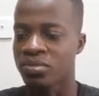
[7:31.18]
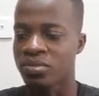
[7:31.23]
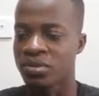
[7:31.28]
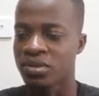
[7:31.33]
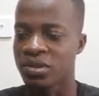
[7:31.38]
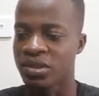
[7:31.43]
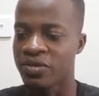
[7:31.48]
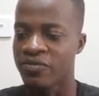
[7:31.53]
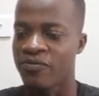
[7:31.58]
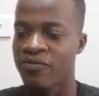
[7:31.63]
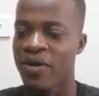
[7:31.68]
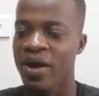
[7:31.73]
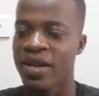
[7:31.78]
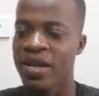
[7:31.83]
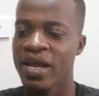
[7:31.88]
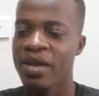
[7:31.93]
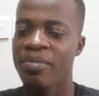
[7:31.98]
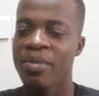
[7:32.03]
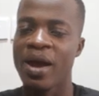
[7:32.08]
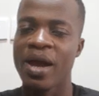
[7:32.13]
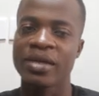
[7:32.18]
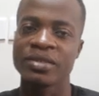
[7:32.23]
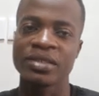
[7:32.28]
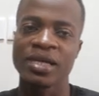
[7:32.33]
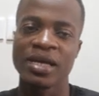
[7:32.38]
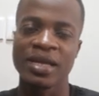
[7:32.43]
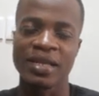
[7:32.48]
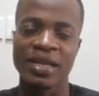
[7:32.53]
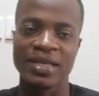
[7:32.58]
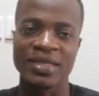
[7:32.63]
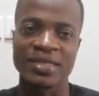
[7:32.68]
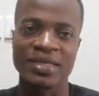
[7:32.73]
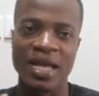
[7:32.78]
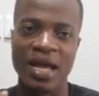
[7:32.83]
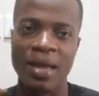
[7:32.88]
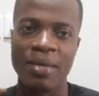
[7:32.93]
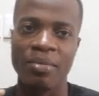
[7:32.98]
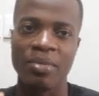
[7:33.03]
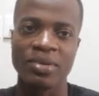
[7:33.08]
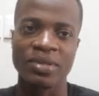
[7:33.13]
divided by the
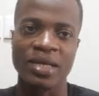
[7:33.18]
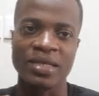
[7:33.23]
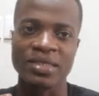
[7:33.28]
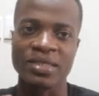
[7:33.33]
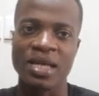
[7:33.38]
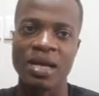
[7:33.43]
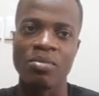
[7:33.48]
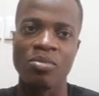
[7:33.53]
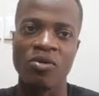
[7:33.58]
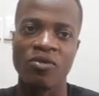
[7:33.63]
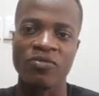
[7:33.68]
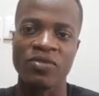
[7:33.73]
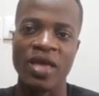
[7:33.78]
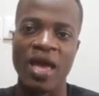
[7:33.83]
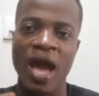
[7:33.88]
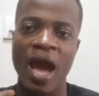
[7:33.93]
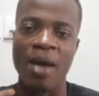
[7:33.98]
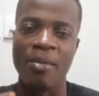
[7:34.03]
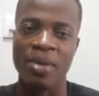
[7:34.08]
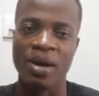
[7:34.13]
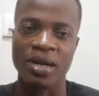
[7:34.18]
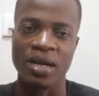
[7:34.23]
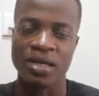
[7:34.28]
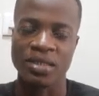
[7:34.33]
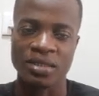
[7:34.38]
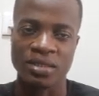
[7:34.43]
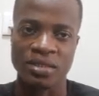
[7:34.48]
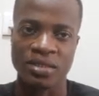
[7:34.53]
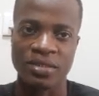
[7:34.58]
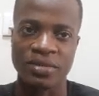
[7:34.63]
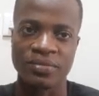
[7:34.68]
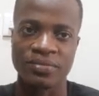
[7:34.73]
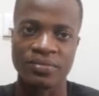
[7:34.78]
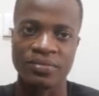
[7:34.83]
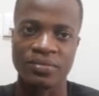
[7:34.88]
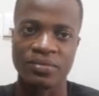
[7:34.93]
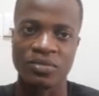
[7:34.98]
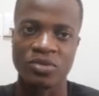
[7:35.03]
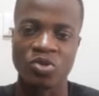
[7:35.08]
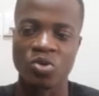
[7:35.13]
sum of the abundances.
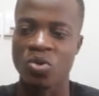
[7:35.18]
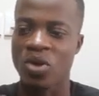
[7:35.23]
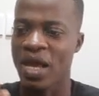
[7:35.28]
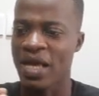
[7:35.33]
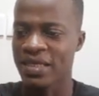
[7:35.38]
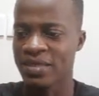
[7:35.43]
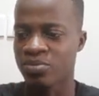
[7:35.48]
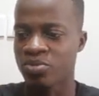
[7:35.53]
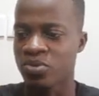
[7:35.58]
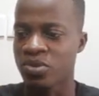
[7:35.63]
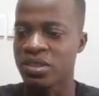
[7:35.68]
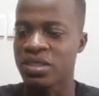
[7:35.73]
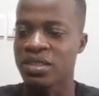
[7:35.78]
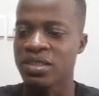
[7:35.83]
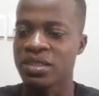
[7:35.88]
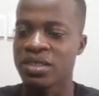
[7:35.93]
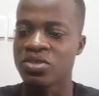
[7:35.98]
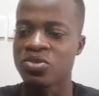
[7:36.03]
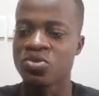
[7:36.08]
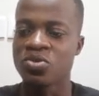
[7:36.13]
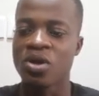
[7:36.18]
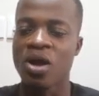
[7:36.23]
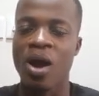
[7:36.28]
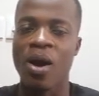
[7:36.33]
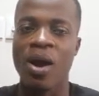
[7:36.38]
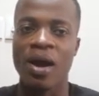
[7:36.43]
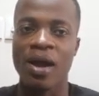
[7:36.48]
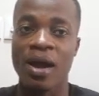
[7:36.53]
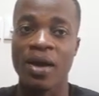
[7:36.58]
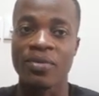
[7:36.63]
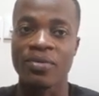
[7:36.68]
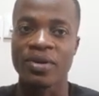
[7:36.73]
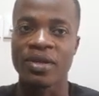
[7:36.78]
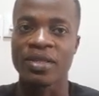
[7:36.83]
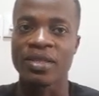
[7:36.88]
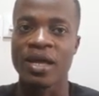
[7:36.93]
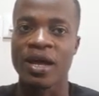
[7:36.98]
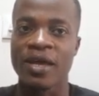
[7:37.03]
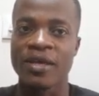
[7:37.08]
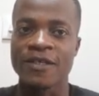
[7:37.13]
So let's put this into our
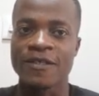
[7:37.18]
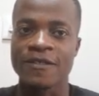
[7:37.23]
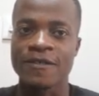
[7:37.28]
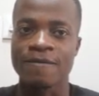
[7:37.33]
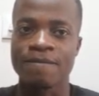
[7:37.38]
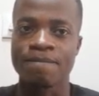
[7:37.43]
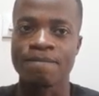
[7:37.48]
calculator and see.